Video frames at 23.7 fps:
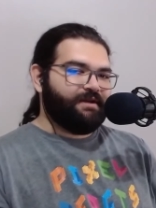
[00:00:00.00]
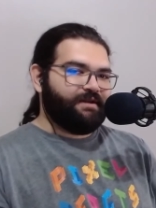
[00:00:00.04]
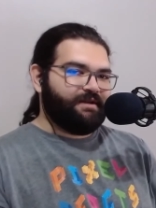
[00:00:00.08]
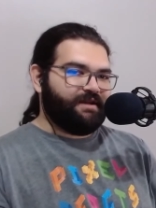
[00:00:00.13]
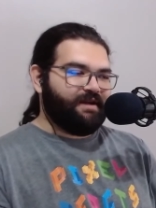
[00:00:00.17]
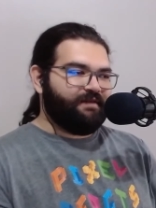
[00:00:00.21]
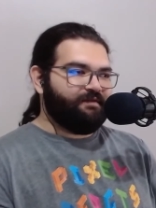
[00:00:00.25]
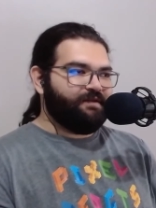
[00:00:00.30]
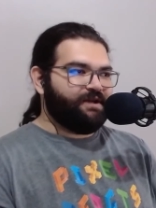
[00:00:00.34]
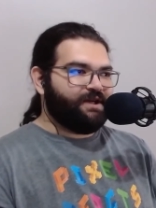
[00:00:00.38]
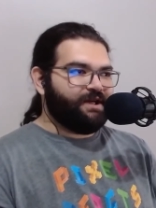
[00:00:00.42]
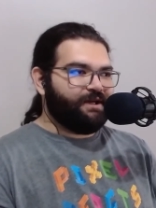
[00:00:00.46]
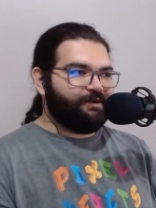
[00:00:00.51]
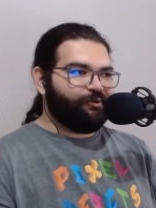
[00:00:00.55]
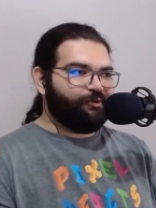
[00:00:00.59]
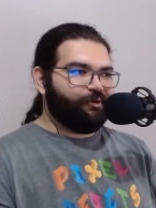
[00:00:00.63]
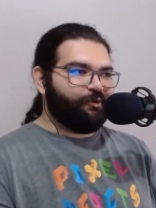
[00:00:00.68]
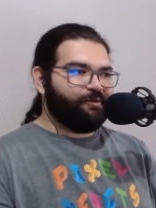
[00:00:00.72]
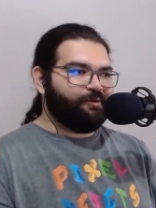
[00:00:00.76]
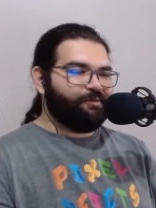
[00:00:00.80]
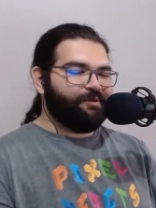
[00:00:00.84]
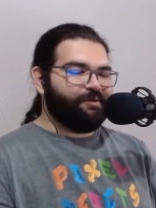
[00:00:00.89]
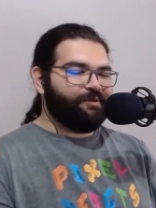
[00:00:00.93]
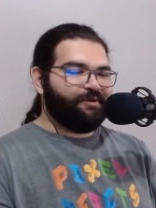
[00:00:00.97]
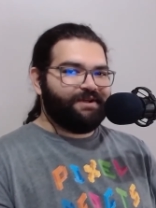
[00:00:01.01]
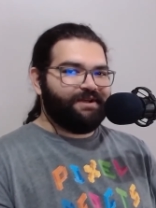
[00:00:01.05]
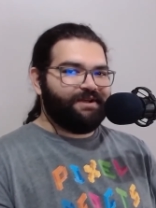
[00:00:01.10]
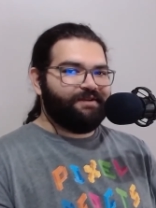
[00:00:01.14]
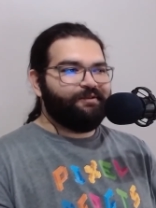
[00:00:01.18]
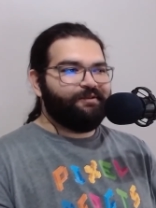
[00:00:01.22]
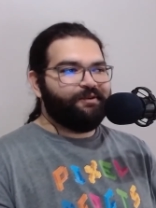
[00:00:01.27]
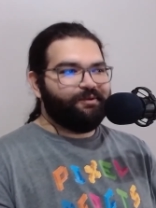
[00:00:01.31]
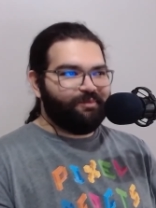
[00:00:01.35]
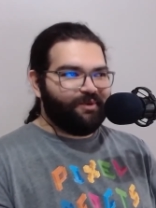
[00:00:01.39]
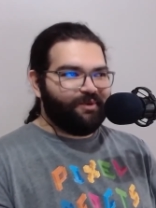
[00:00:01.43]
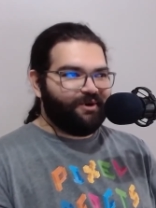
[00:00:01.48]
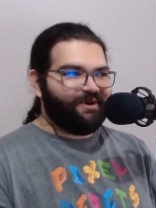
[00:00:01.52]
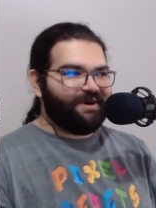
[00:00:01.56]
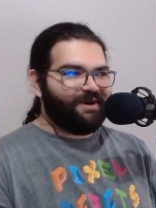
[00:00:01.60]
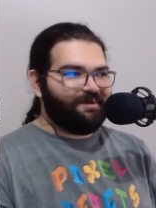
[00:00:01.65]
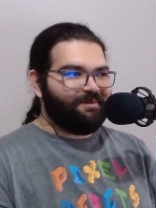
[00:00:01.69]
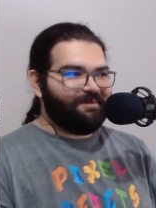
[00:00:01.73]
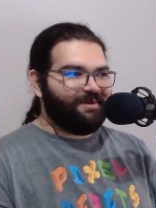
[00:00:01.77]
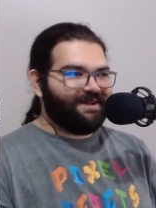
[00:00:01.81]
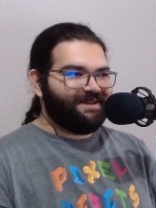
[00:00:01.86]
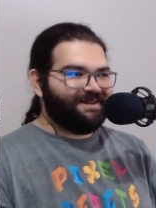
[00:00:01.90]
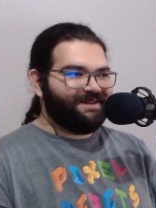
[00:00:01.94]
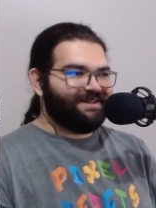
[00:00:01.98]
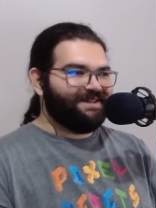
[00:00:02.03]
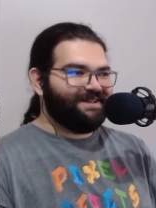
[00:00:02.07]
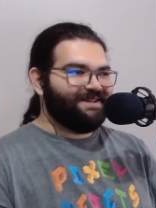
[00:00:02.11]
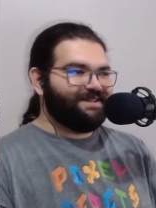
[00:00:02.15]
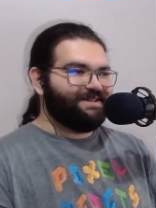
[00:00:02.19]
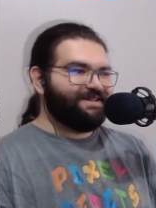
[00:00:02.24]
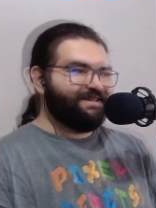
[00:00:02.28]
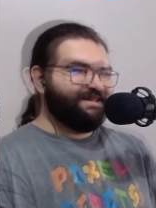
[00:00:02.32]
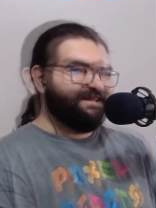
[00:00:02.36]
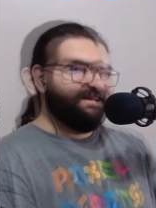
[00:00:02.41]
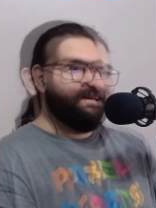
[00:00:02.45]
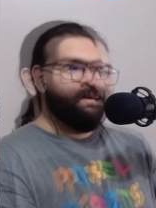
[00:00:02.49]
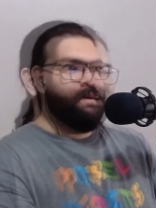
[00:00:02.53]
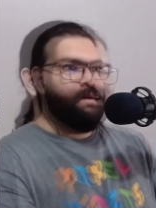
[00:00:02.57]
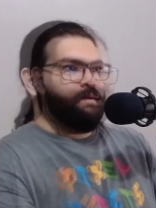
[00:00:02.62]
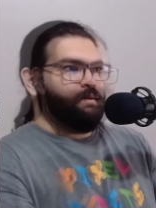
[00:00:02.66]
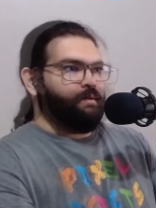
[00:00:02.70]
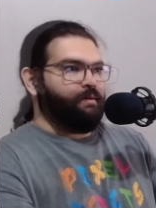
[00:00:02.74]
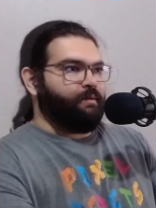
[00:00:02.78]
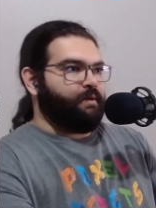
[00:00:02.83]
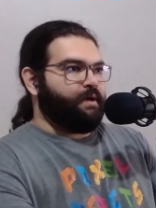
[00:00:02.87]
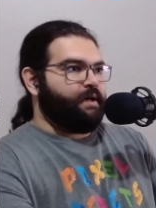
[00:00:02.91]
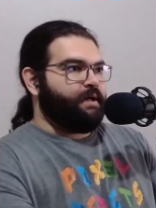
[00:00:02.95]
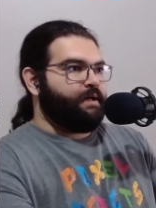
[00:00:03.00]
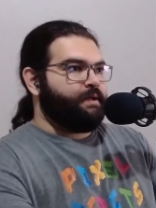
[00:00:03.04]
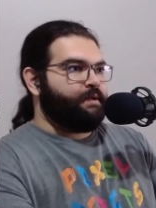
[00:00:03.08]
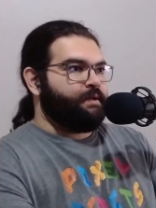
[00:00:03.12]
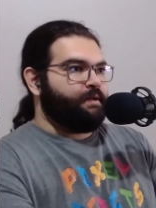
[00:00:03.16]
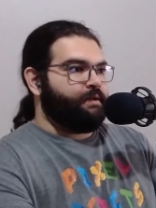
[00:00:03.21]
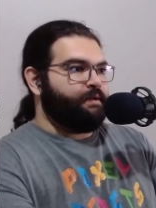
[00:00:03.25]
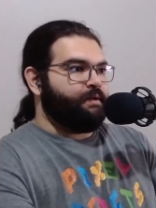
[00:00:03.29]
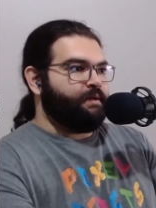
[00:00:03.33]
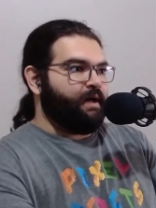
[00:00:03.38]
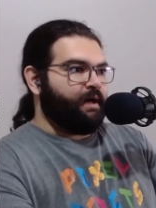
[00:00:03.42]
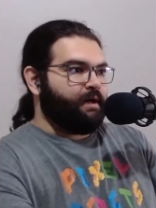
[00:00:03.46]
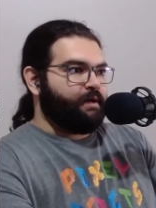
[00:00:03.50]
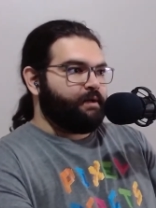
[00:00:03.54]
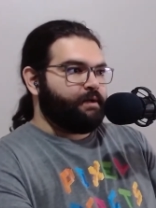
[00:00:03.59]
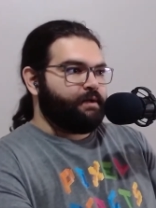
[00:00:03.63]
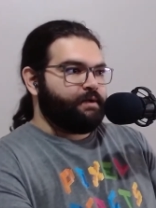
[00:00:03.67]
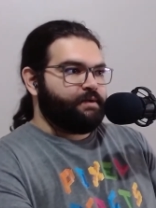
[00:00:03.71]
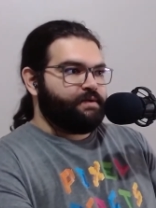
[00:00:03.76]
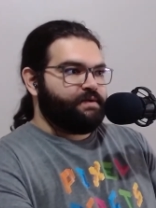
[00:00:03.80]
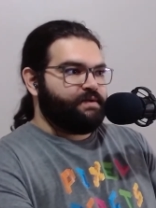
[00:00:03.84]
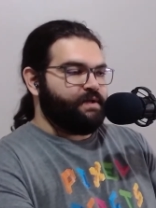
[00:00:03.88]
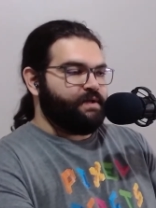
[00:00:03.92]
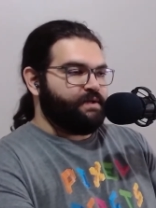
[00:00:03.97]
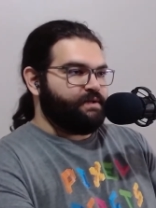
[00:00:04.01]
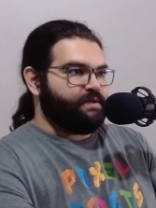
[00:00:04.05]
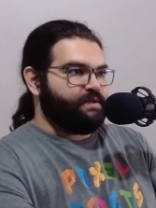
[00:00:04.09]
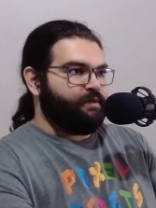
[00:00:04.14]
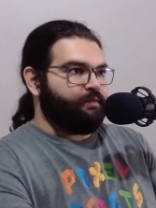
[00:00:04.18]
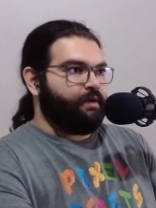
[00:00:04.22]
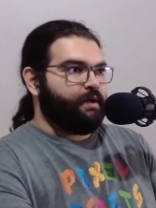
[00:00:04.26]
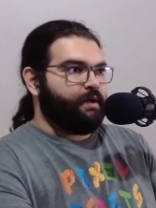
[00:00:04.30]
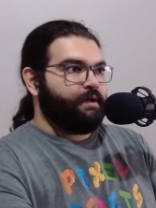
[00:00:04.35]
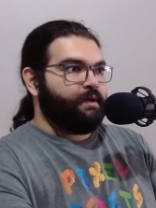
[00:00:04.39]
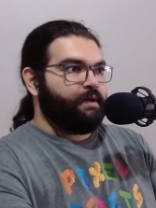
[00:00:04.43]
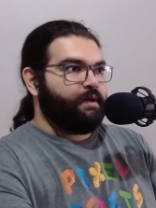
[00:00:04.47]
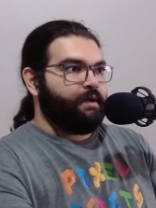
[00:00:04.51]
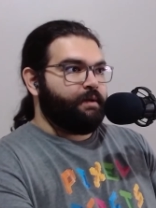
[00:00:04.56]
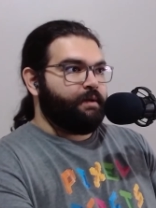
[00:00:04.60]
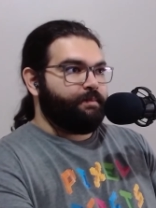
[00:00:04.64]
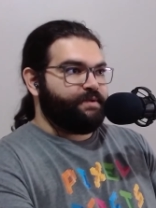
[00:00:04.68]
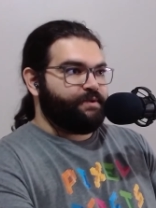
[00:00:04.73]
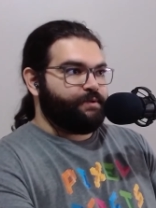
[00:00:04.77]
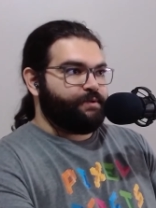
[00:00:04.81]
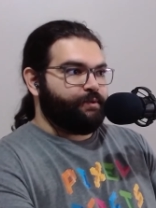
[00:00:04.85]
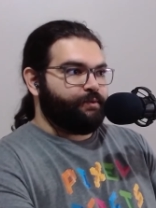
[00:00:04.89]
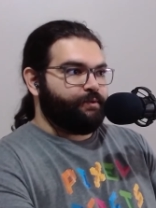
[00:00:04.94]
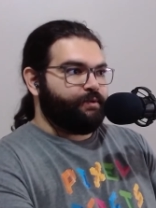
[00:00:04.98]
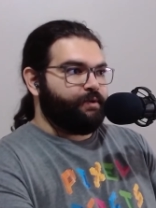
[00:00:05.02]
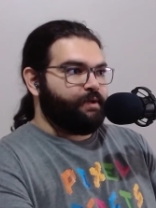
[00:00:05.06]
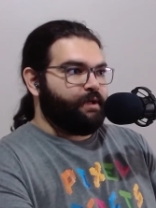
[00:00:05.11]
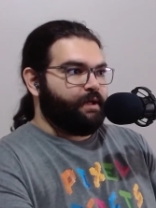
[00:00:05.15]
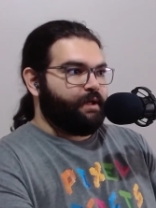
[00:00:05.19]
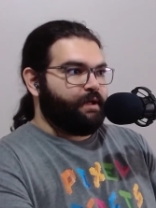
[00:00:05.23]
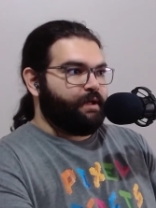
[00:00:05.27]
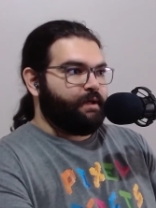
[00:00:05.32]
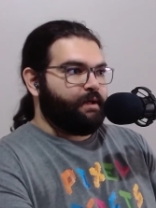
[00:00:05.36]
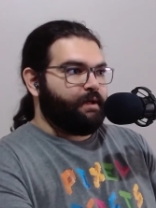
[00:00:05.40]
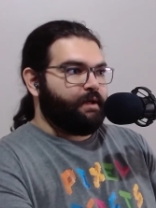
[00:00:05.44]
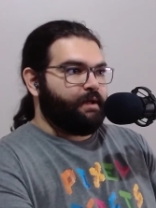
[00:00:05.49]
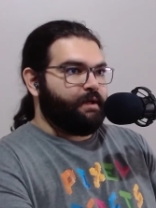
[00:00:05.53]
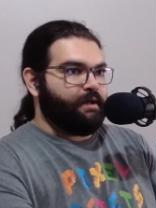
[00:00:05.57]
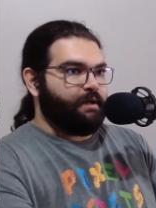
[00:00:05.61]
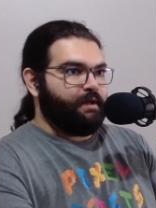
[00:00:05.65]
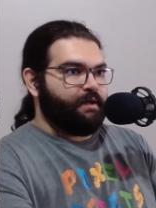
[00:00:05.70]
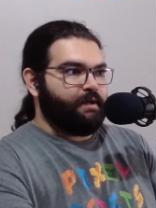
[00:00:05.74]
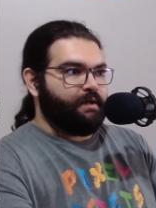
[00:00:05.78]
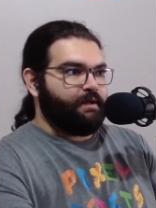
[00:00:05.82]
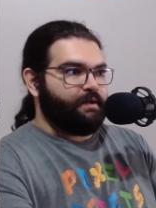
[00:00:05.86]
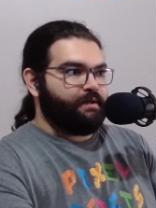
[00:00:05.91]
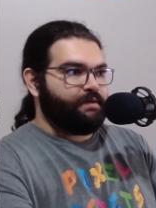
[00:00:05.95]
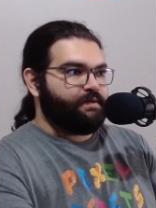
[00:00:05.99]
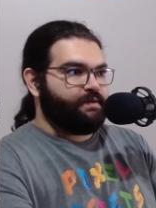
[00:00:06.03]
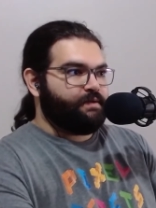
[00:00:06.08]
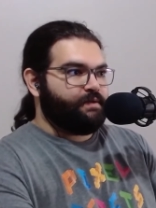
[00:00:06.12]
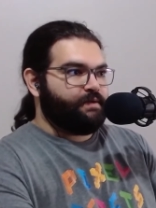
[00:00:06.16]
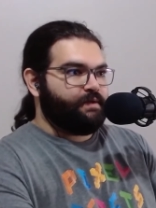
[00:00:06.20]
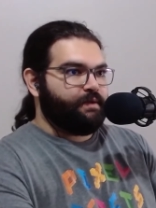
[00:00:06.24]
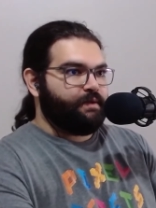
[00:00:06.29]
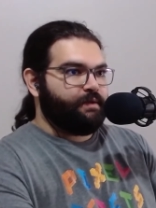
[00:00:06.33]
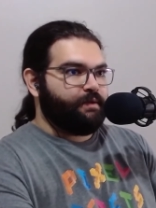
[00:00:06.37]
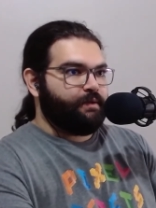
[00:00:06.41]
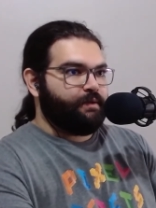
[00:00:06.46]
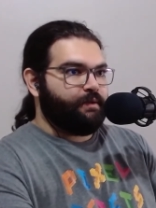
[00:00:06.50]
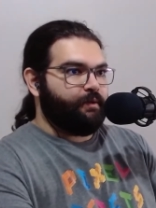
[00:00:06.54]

Then we can talk even more about this. Alright, Dark Season 1 Episode 3 and let's go.